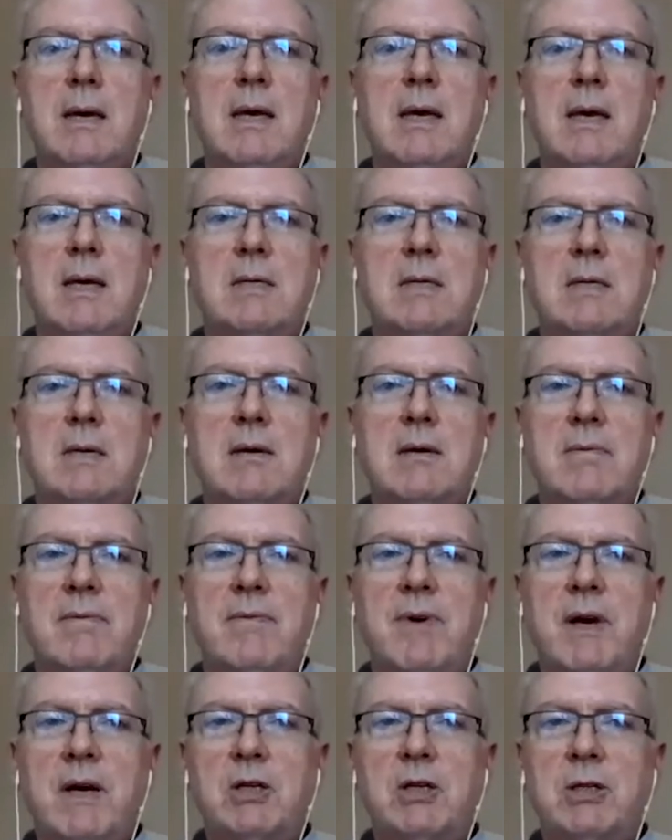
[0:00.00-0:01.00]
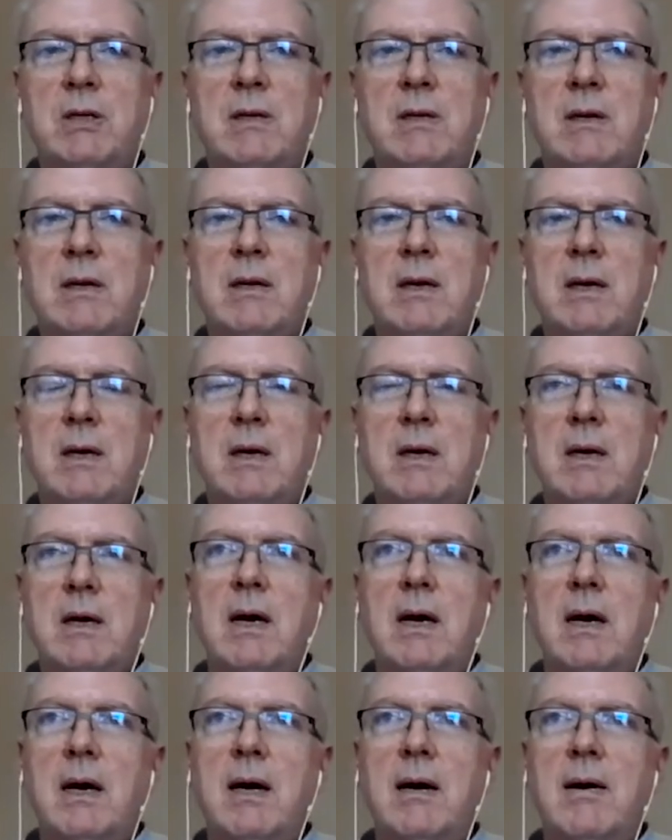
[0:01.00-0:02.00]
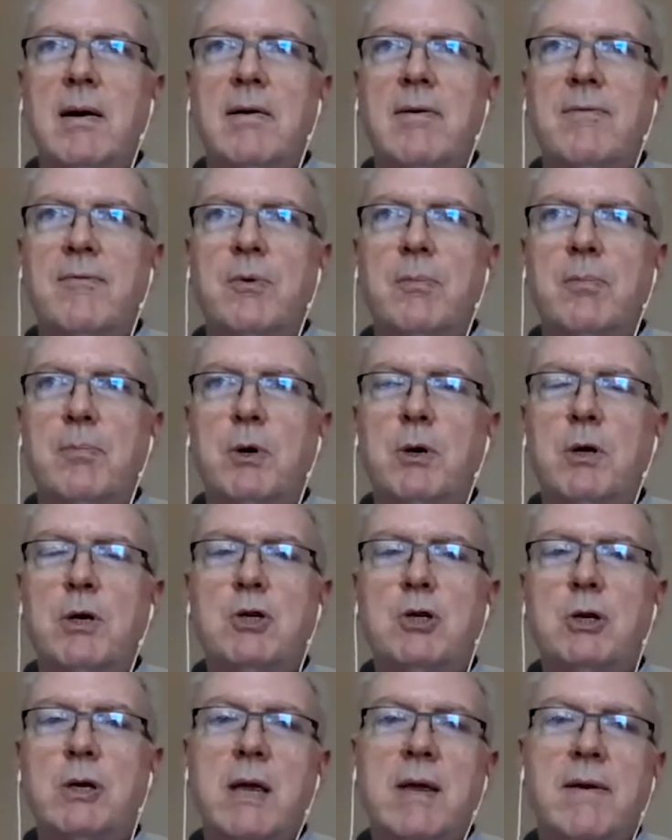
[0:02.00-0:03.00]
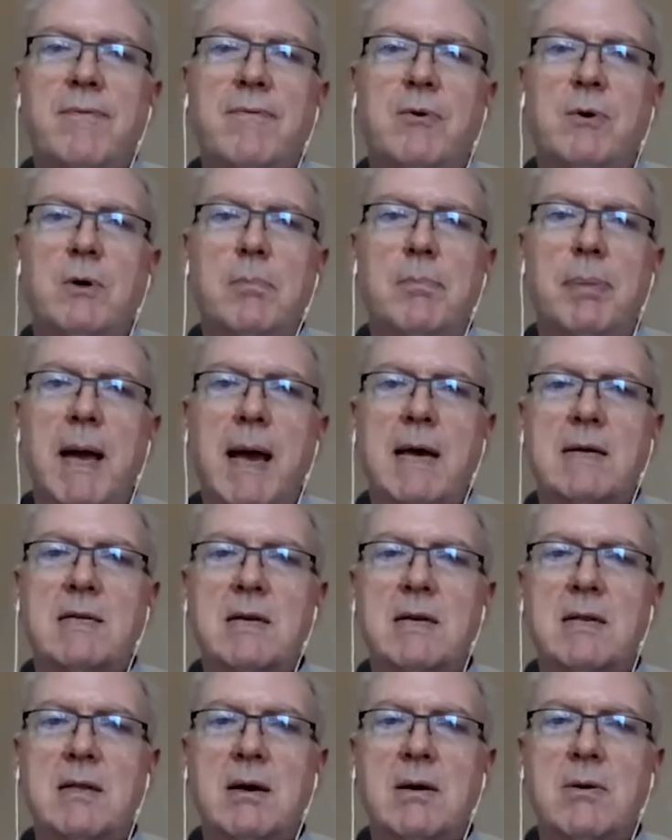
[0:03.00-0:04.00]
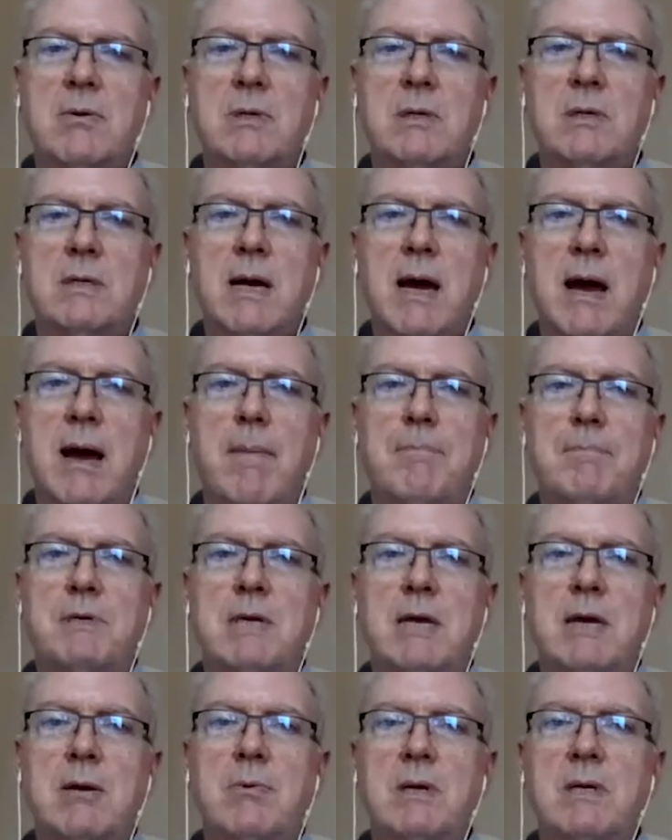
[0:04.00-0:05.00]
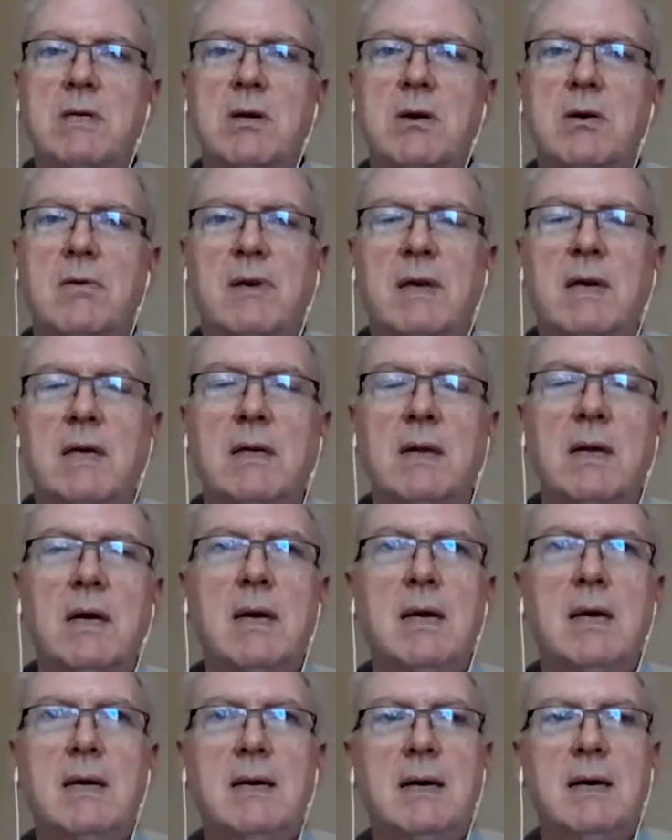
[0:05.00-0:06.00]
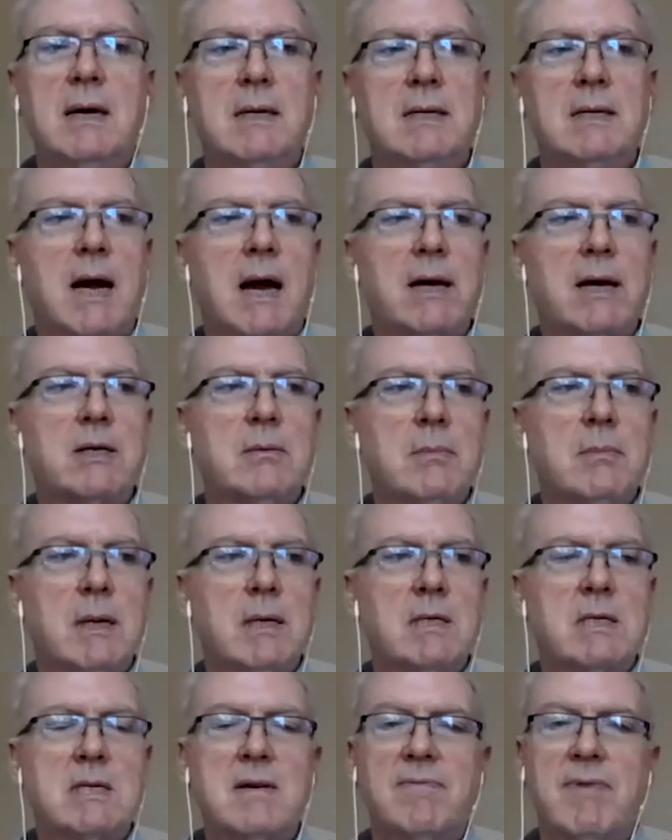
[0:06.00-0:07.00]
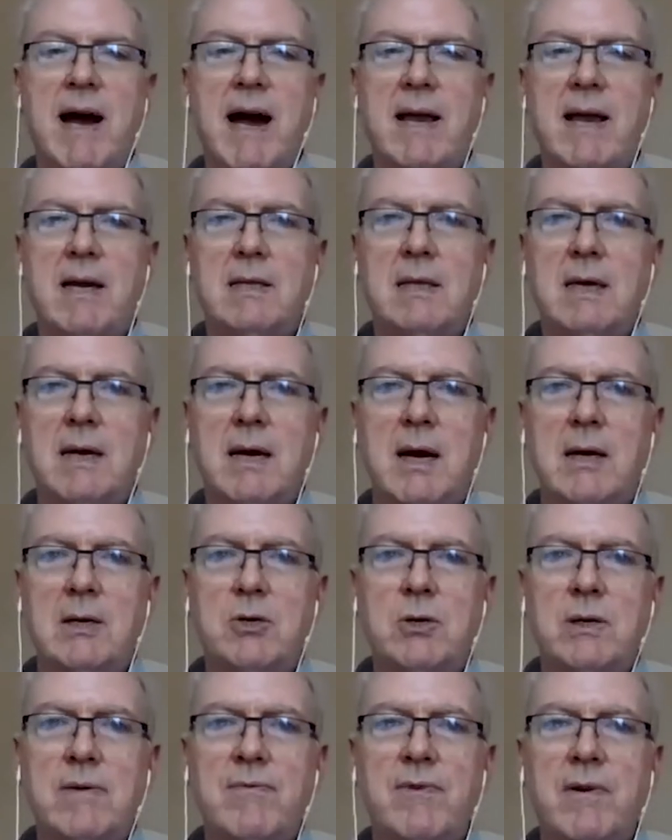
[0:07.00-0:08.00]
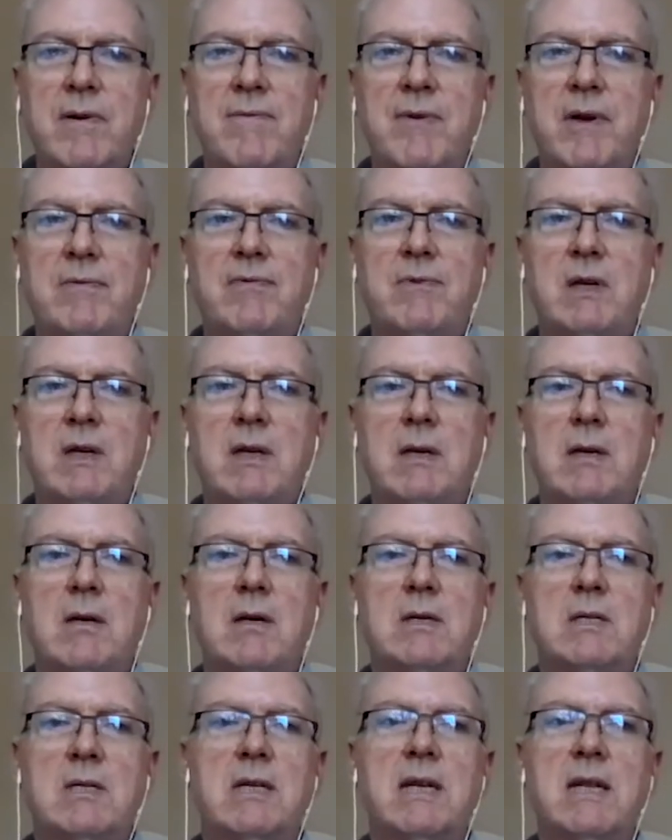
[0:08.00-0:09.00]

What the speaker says: His conviction for perjury, for passing those top secret Soviet documents, divided the country for 50 years.